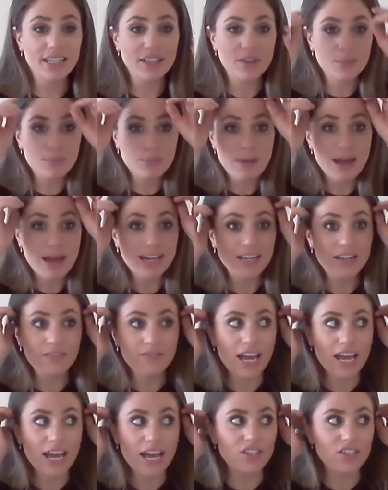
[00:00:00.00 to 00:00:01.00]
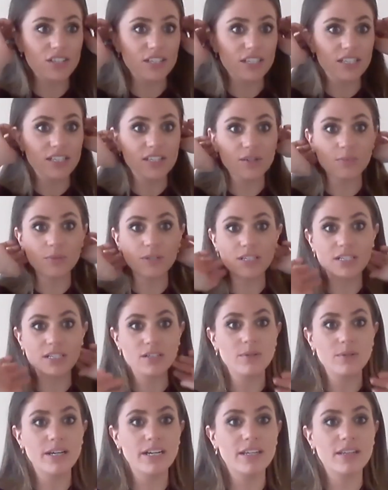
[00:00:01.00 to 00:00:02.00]
as in many of the agencies that
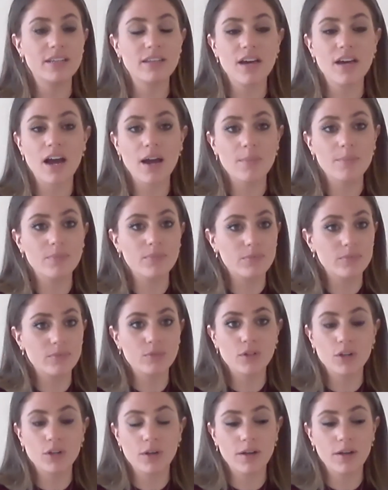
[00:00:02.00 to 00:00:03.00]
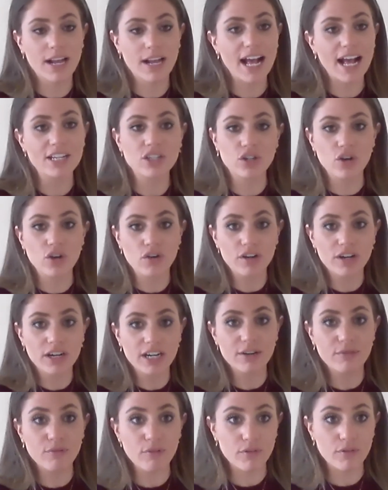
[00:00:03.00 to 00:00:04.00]
we deal with
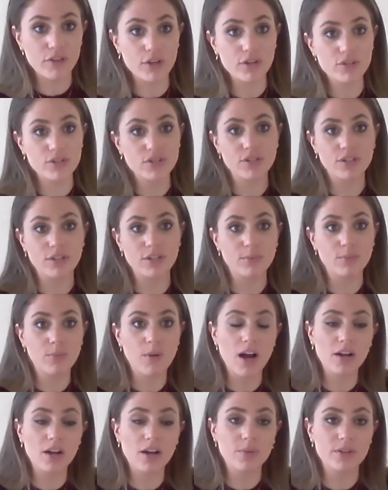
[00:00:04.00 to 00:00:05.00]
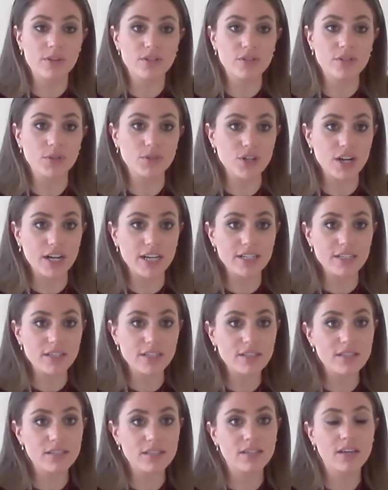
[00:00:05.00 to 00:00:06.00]
categorically refuse to work with sole
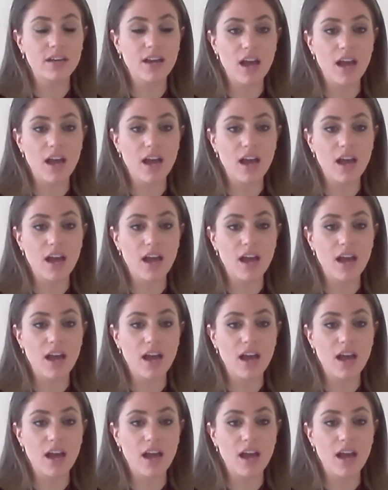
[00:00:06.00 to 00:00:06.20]
traders.